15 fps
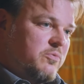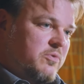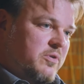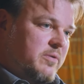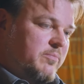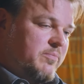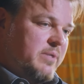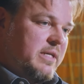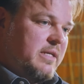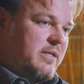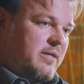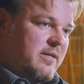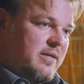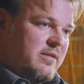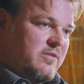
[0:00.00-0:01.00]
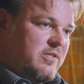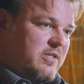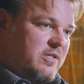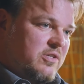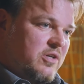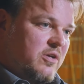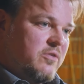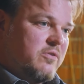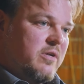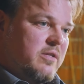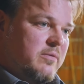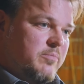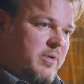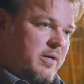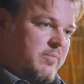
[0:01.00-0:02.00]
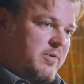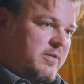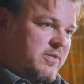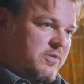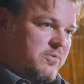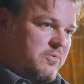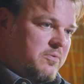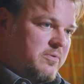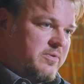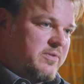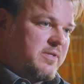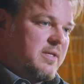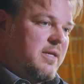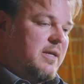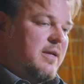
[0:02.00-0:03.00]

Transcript: will compete against each other and the public schools,